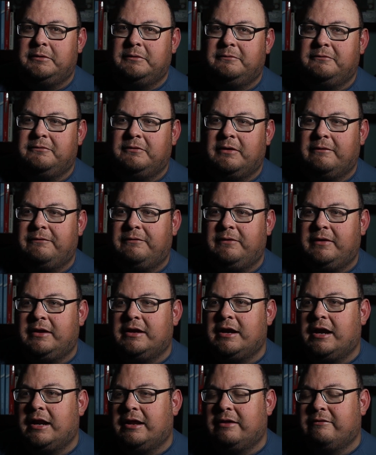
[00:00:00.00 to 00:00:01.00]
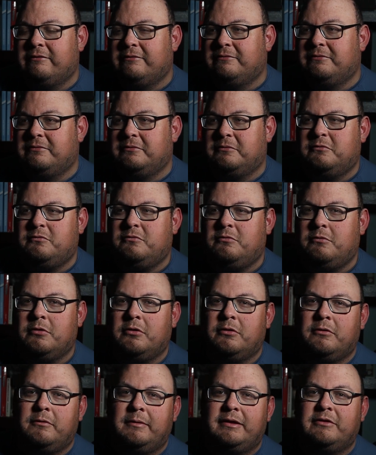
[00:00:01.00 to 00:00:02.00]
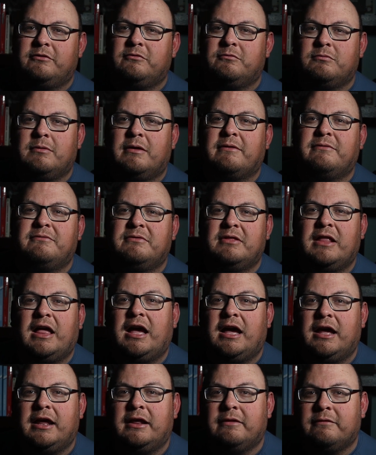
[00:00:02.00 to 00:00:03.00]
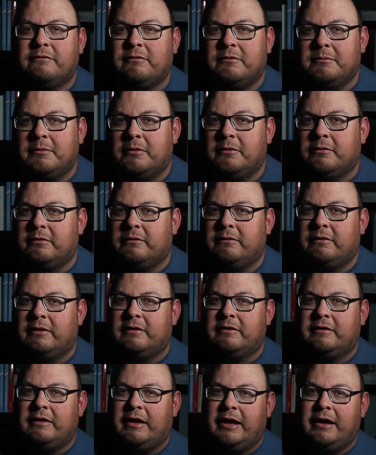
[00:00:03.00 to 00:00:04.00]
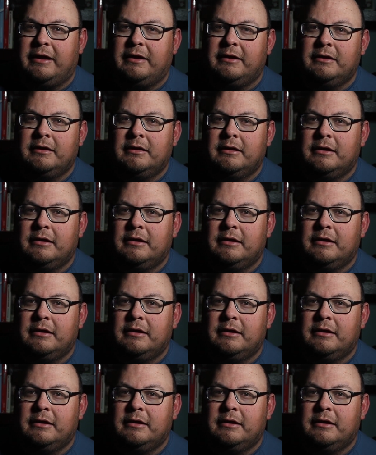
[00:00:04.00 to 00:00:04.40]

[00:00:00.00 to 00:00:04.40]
fluffy kind of 1/4 inch rough lies for most of this day,